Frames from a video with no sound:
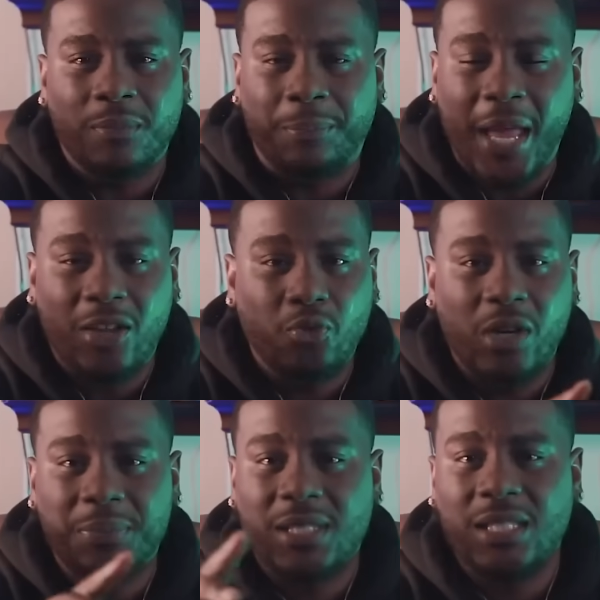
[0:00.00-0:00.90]

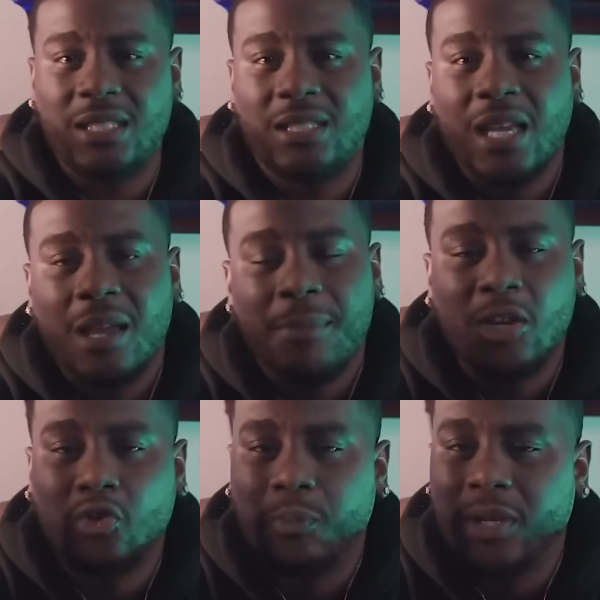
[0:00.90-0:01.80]
bankruptcies,
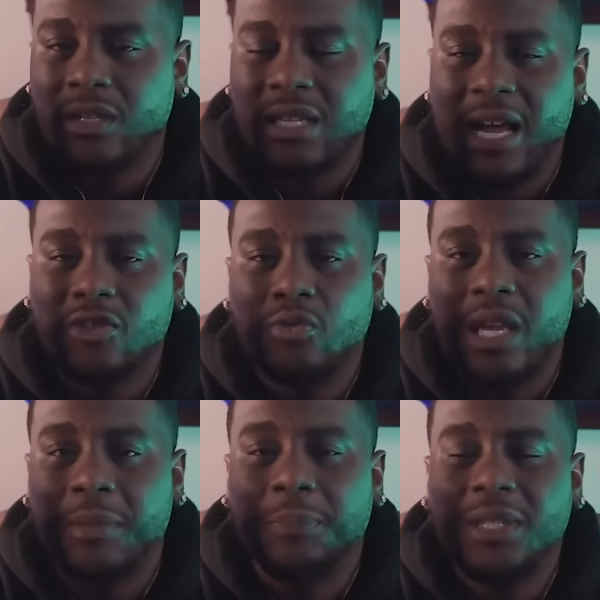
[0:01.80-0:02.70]
medical bills, guys, you
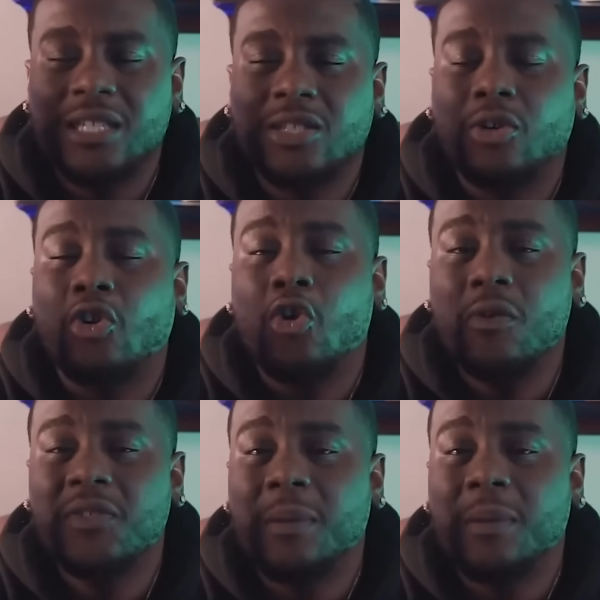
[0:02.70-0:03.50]
name it, please go over